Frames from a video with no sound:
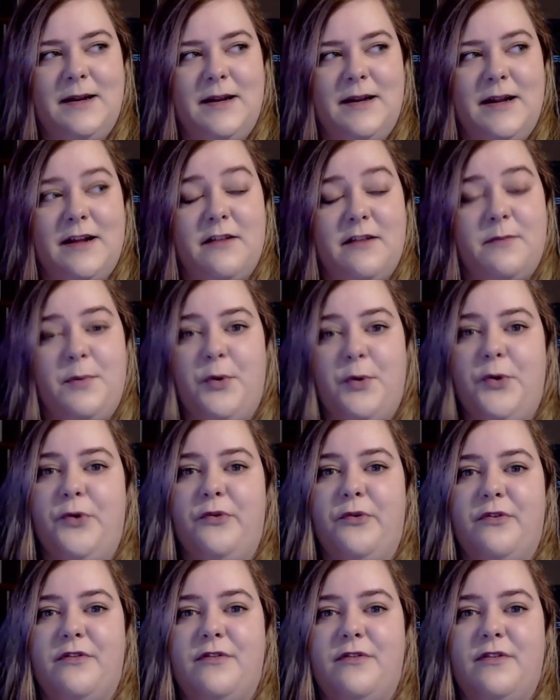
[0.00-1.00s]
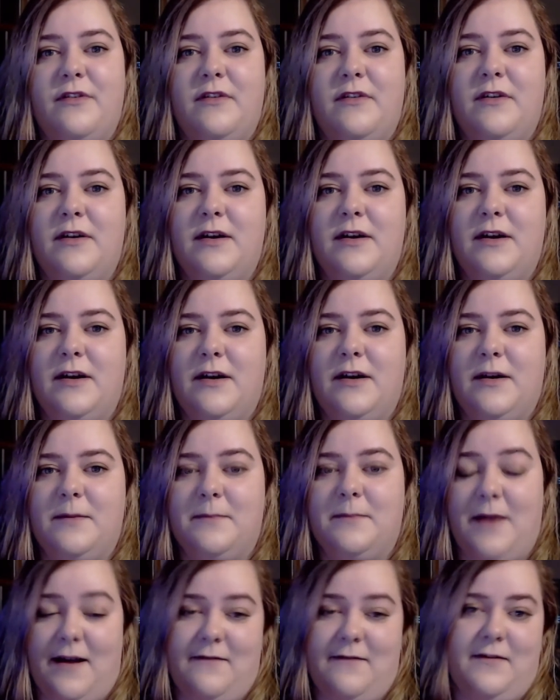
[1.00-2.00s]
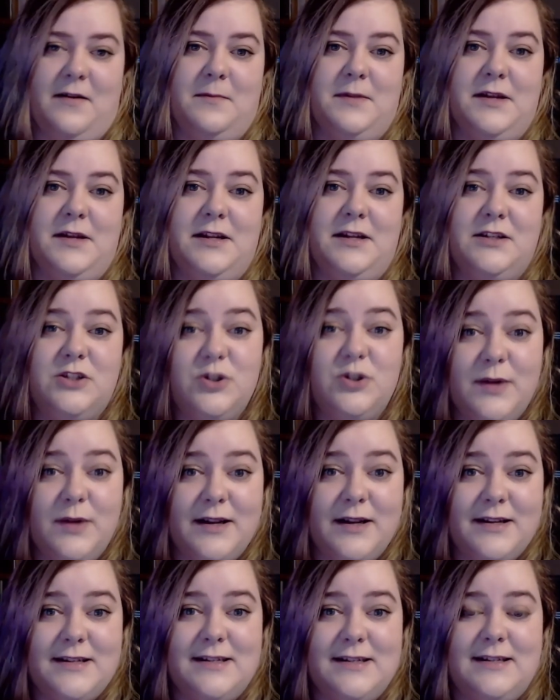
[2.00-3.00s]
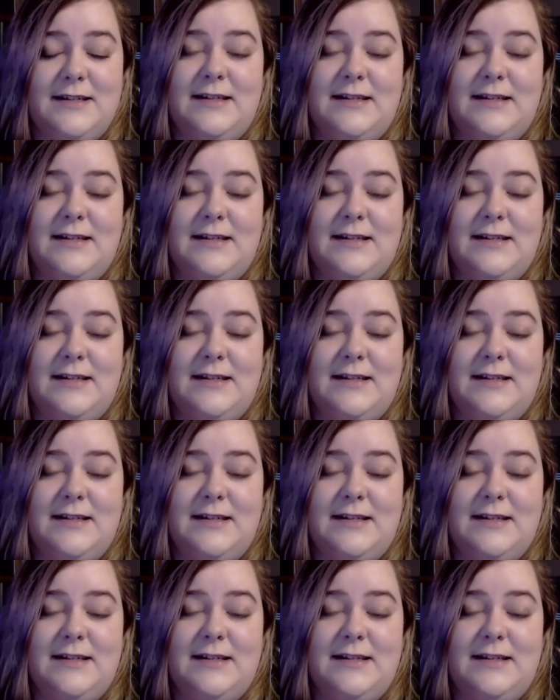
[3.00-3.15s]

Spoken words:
expose my family to it,